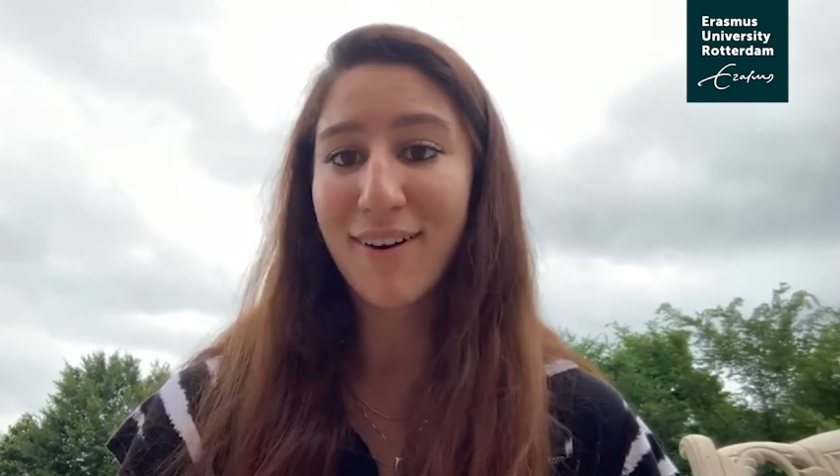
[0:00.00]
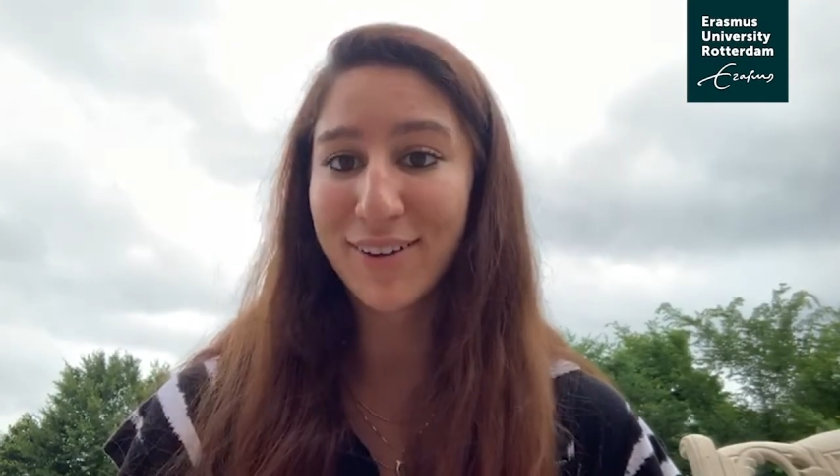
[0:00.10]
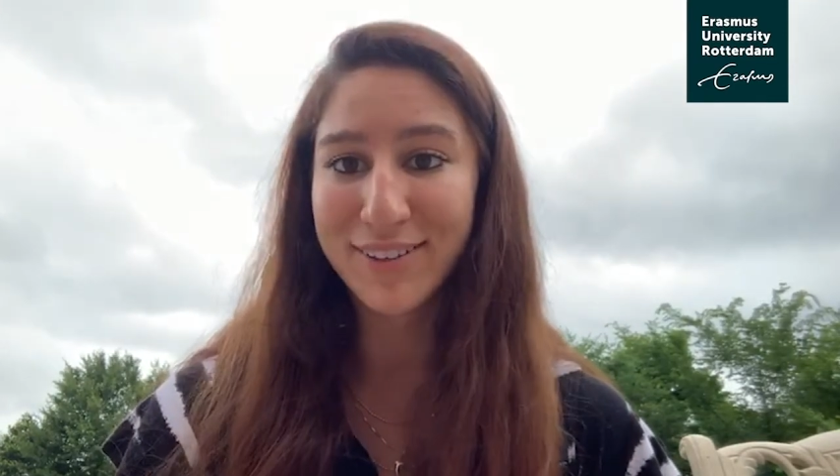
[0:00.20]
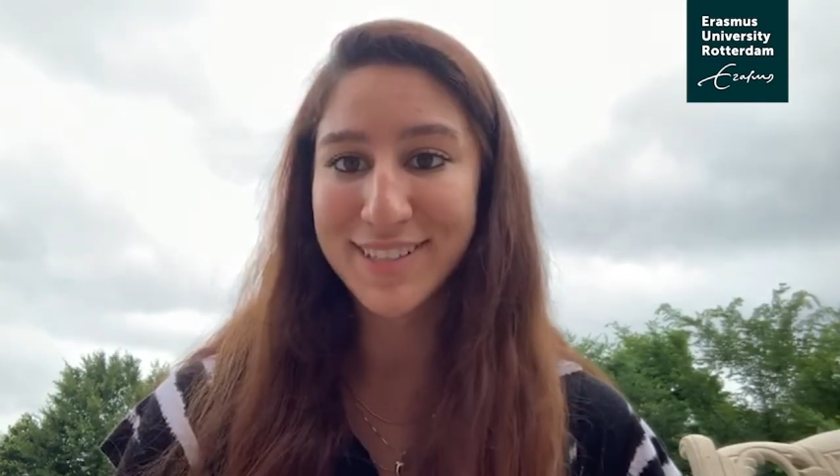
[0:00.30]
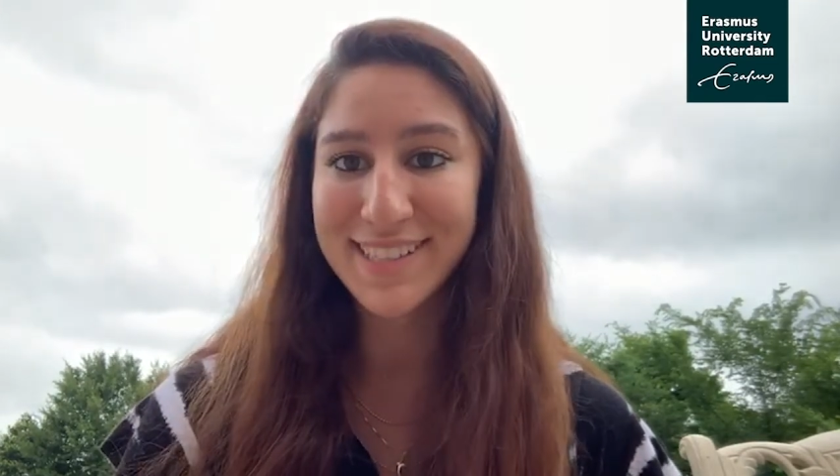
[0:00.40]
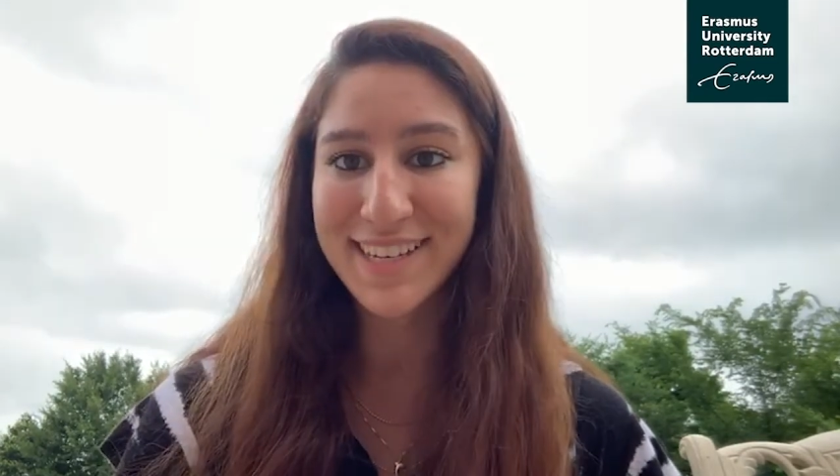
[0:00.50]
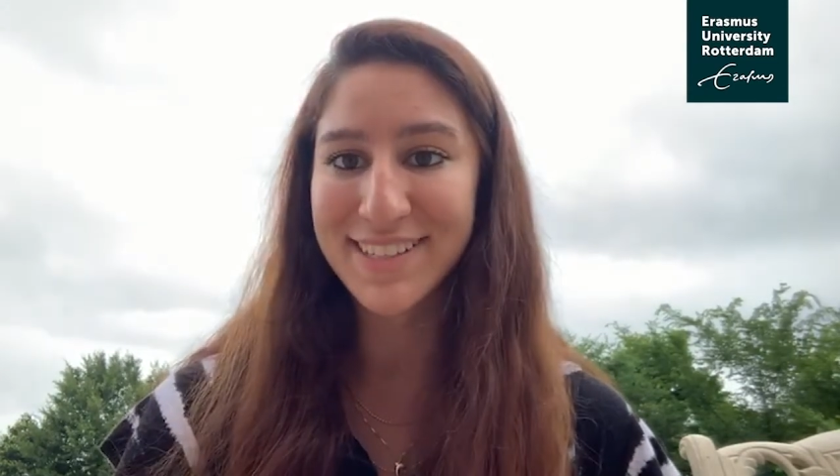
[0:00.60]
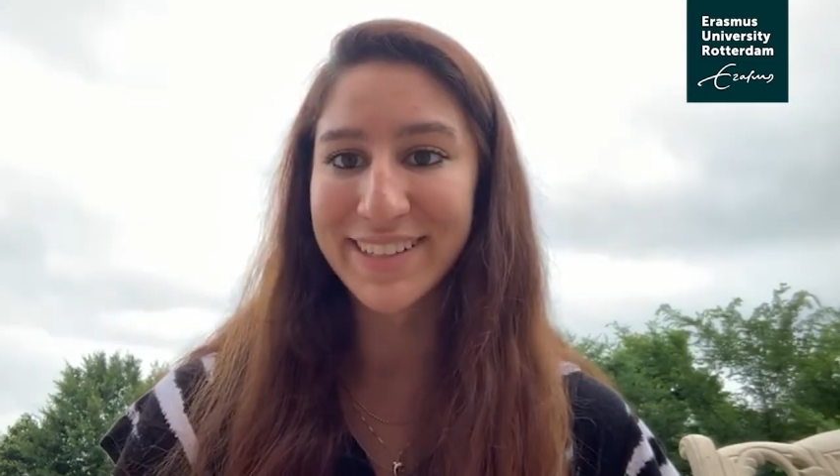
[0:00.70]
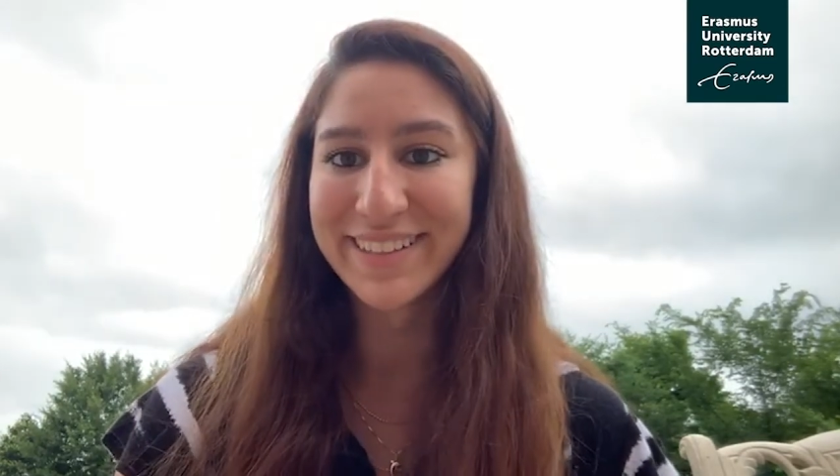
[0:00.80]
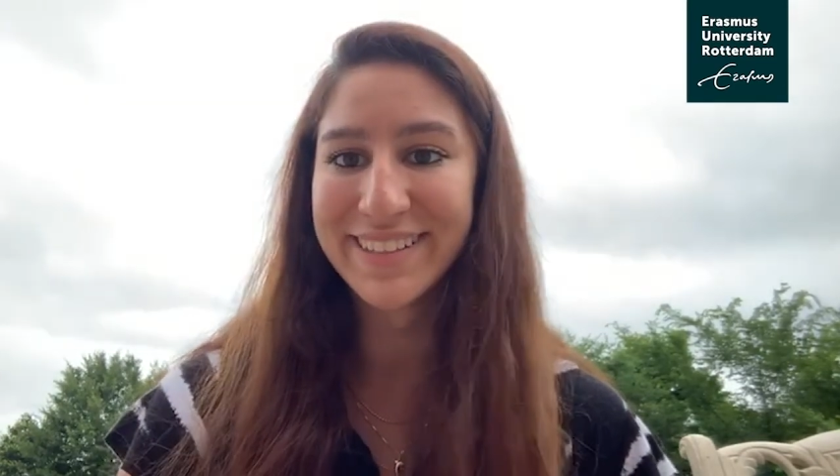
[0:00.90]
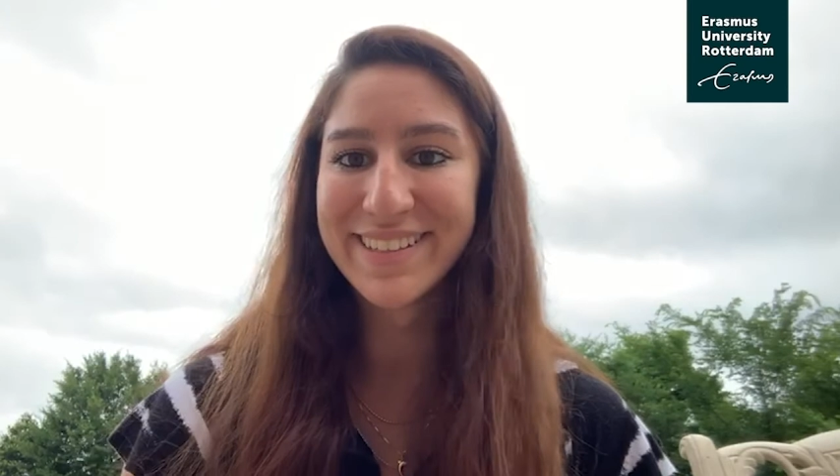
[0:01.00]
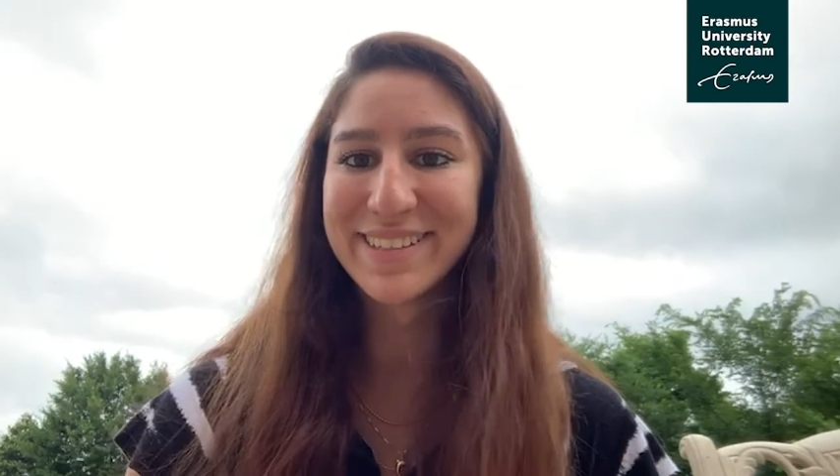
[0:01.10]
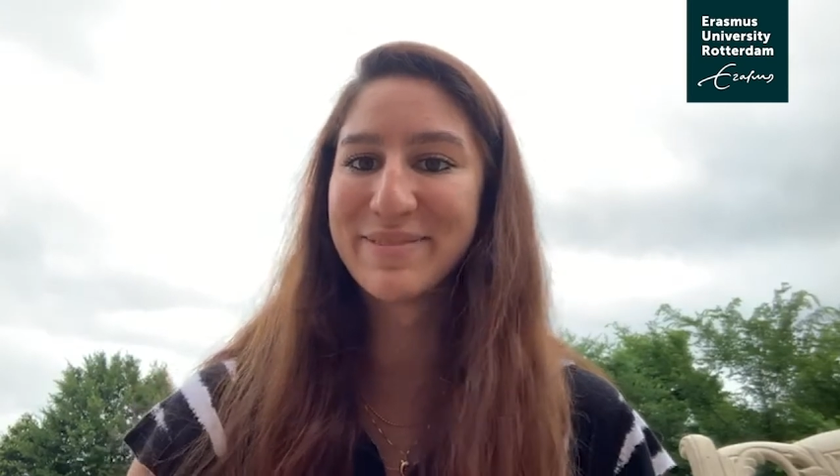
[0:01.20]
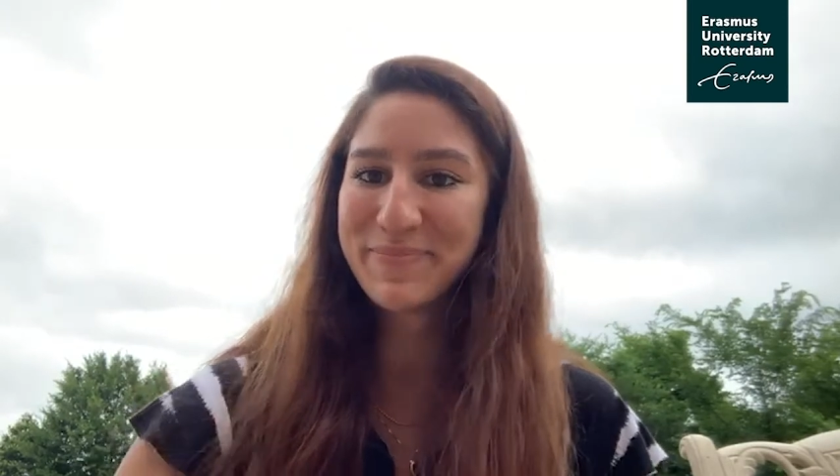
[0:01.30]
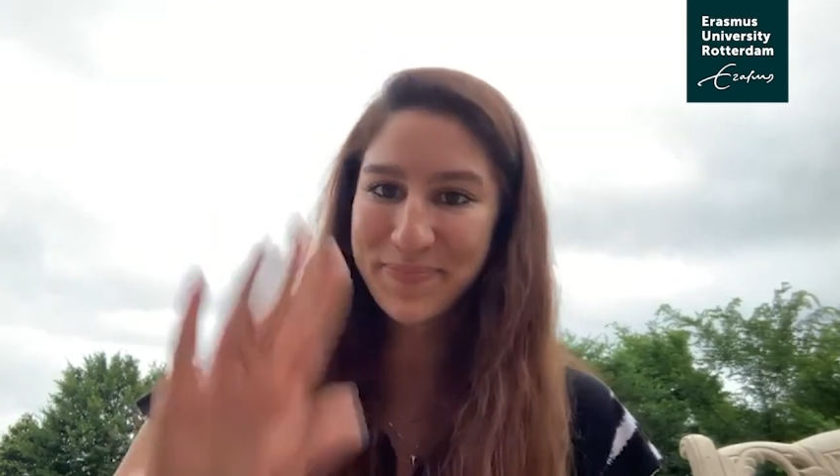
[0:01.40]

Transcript: all your decisions.